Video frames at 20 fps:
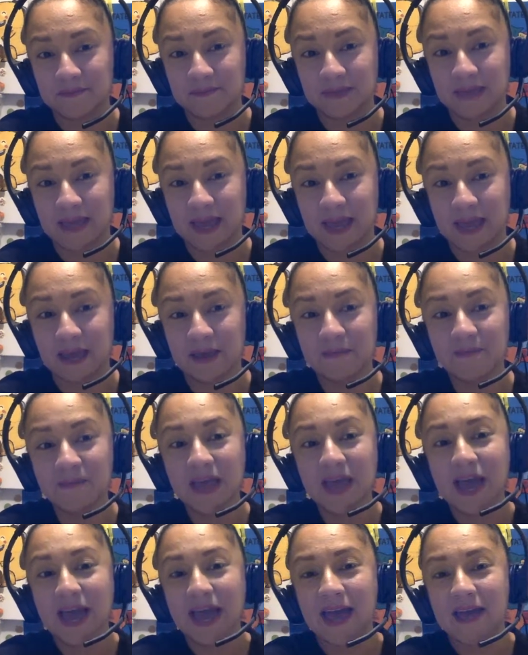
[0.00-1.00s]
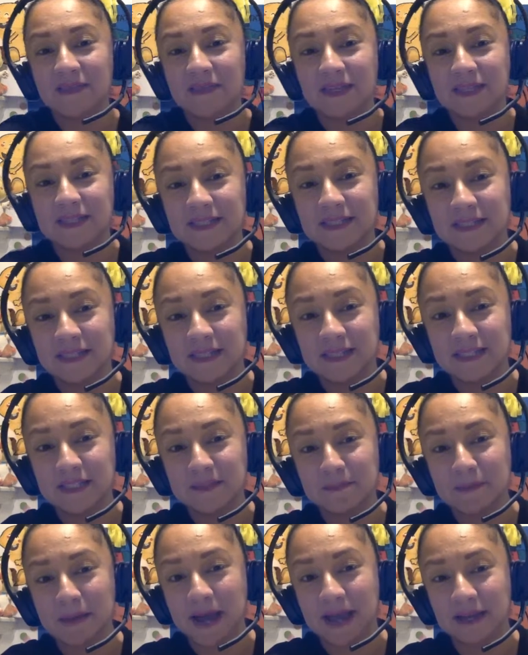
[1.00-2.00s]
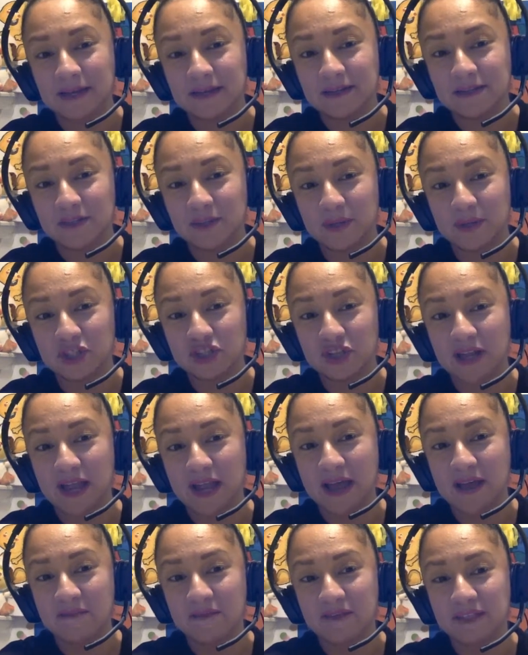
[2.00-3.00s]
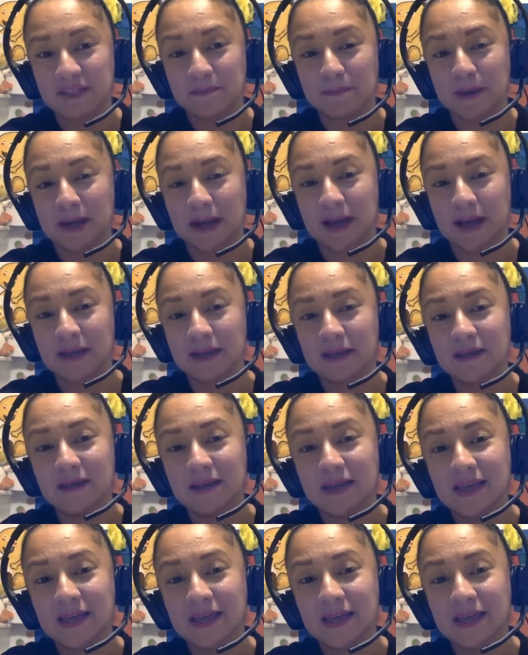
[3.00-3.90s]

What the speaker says: Okay, and this is the spine. So it should have a spine,